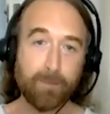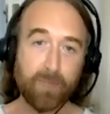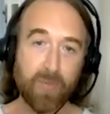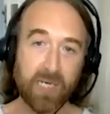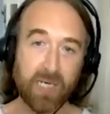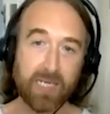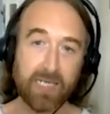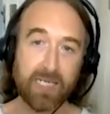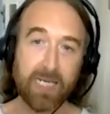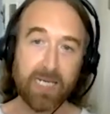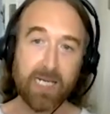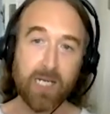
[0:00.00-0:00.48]
But
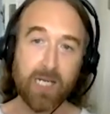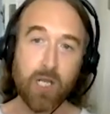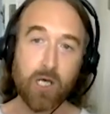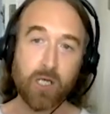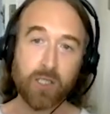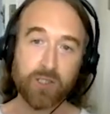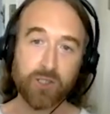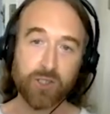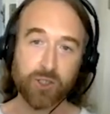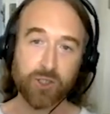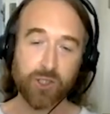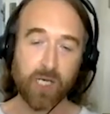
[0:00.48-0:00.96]
in a
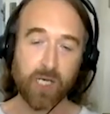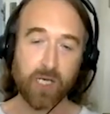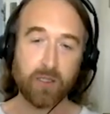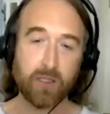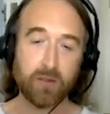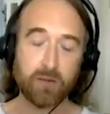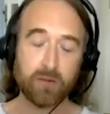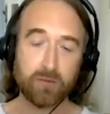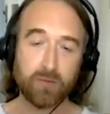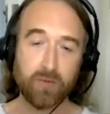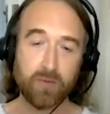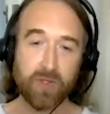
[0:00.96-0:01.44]

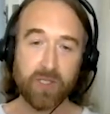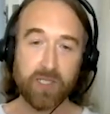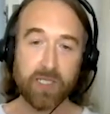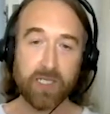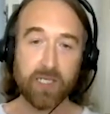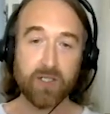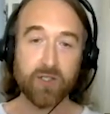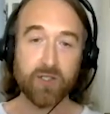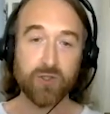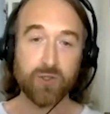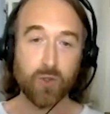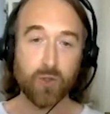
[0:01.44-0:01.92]
nutshell,
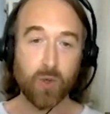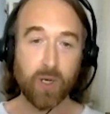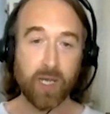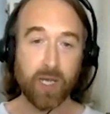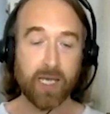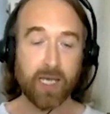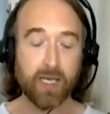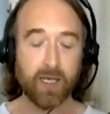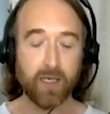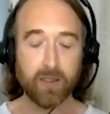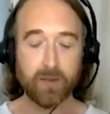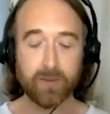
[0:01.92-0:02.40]
the issue
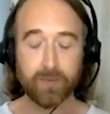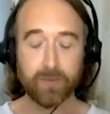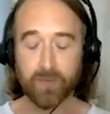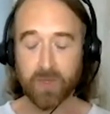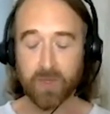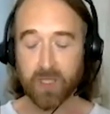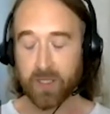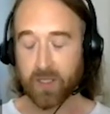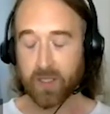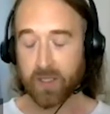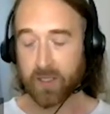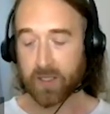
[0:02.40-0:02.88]
here
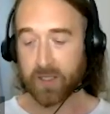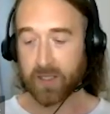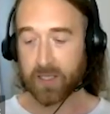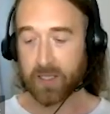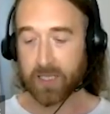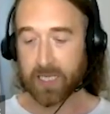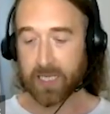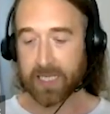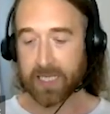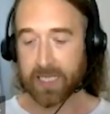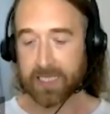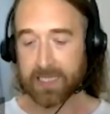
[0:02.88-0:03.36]

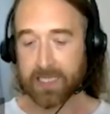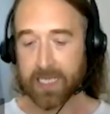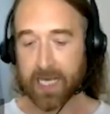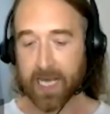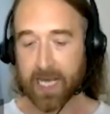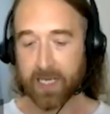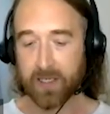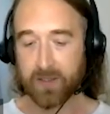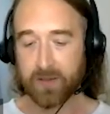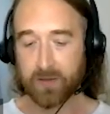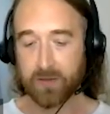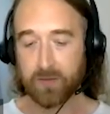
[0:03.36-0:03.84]
is
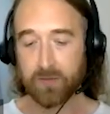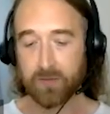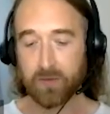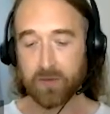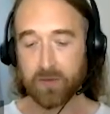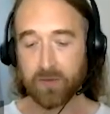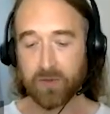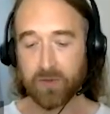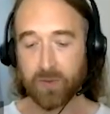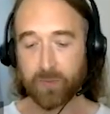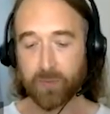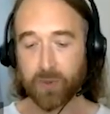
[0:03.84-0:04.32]
that
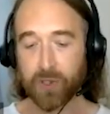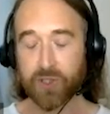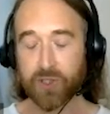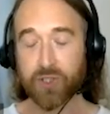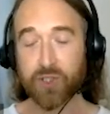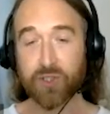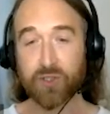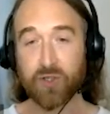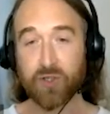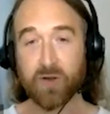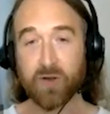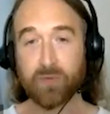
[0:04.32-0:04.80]
the
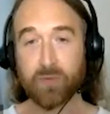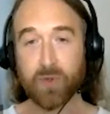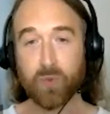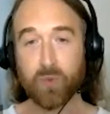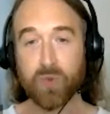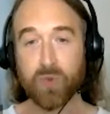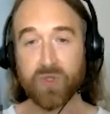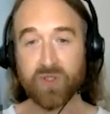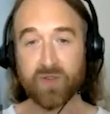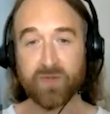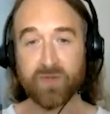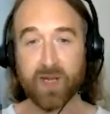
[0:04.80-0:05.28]
British
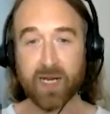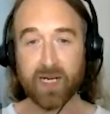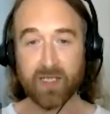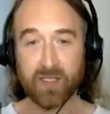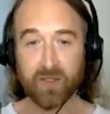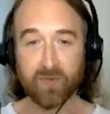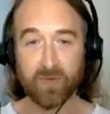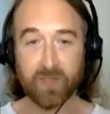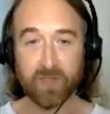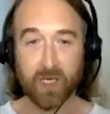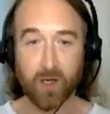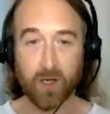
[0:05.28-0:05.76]
government was
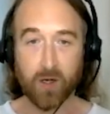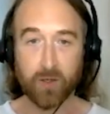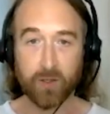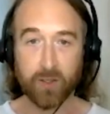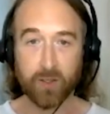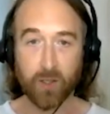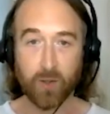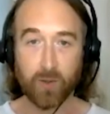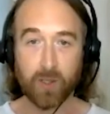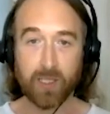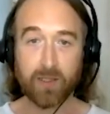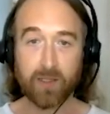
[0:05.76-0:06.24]
effectively
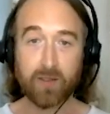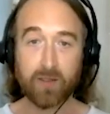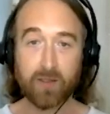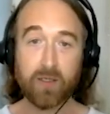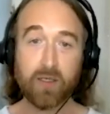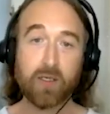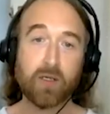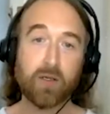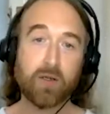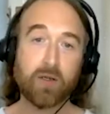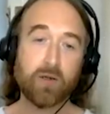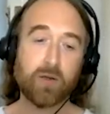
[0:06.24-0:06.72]
arguing
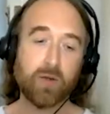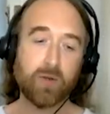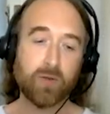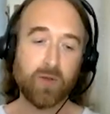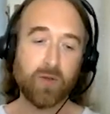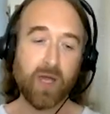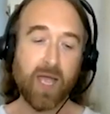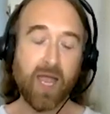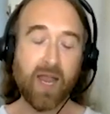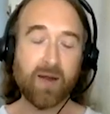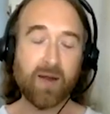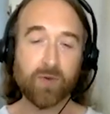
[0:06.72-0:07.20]

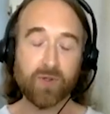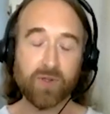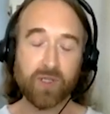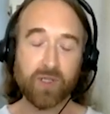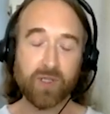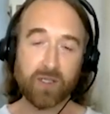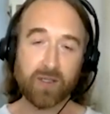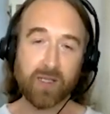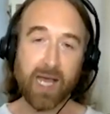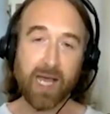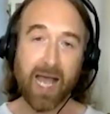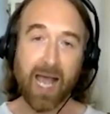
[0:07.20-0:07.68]
that
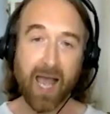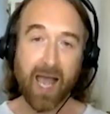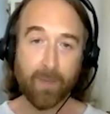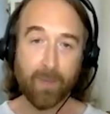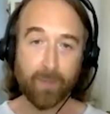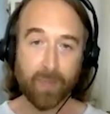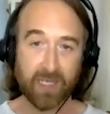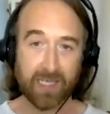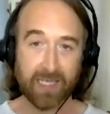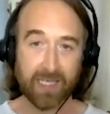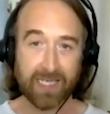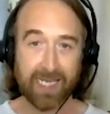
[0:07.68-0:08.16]
everything that
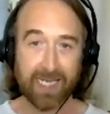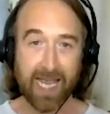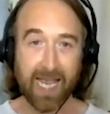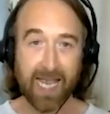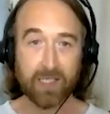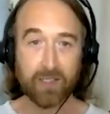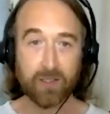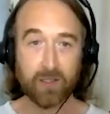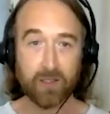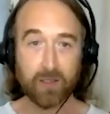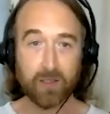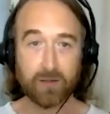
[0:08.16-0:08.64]
happened in
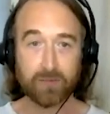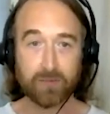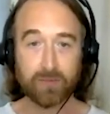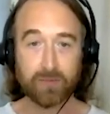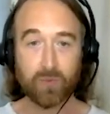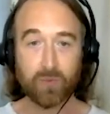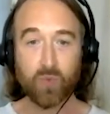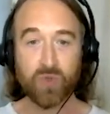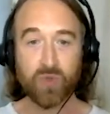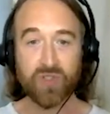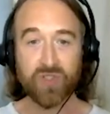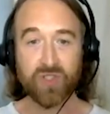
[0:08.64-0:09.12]
Kenya
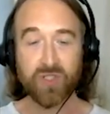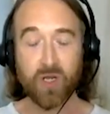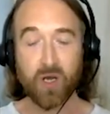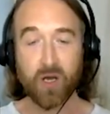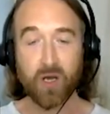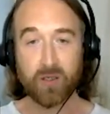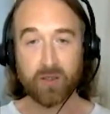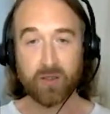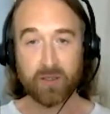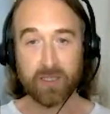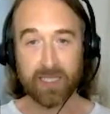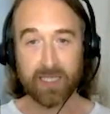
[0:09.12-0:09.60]
was
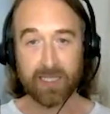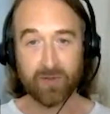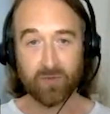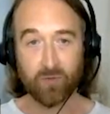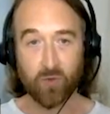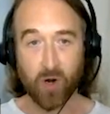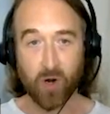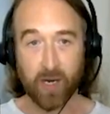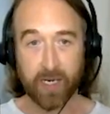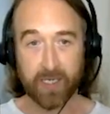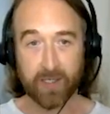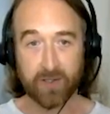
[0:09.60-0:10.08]
done in
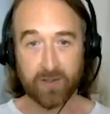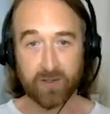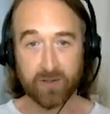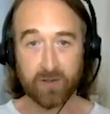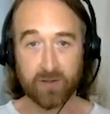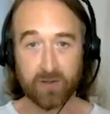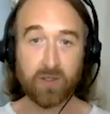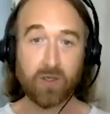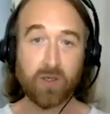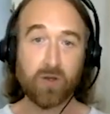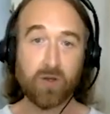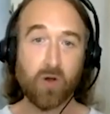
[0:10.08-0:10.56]
right
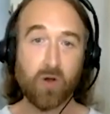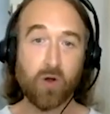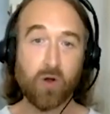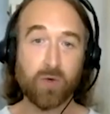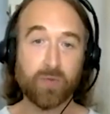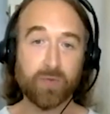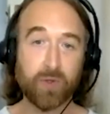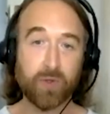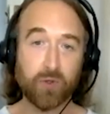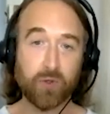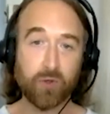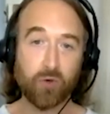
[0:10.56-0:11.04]

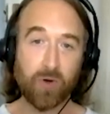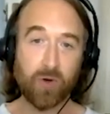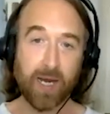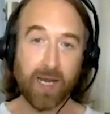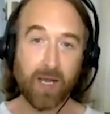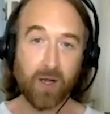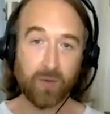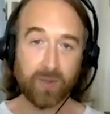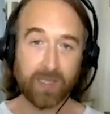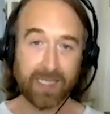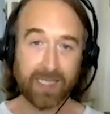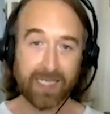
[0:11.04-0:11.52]
of the
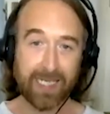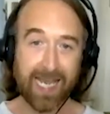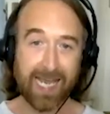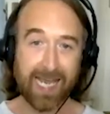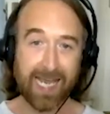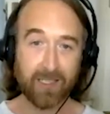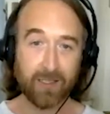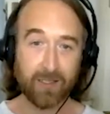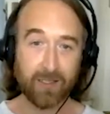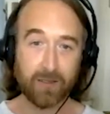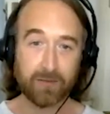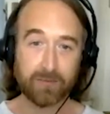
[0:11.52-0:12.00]
Crown in
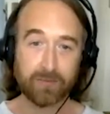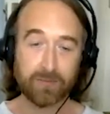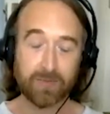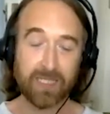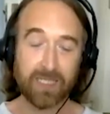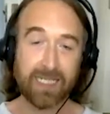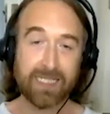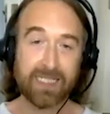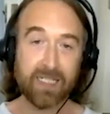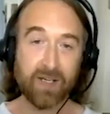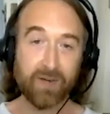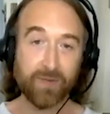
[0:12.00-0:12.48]
Kenya,
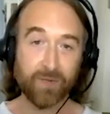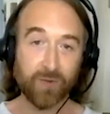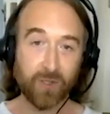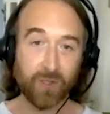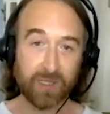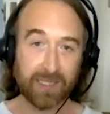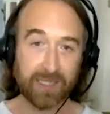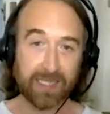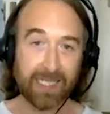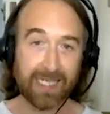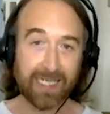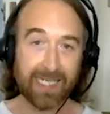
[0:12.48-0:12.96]
a
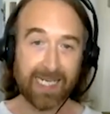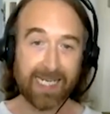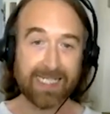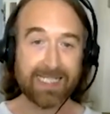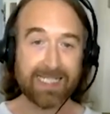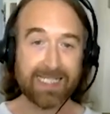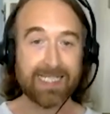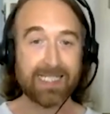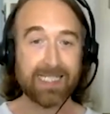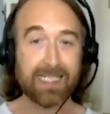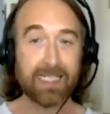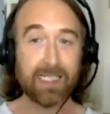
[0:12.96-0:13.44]
different legal
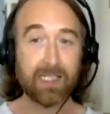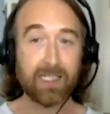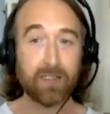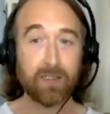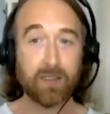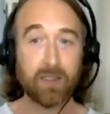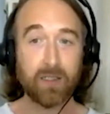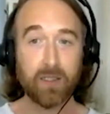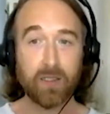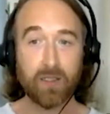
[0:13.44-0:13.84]
entity,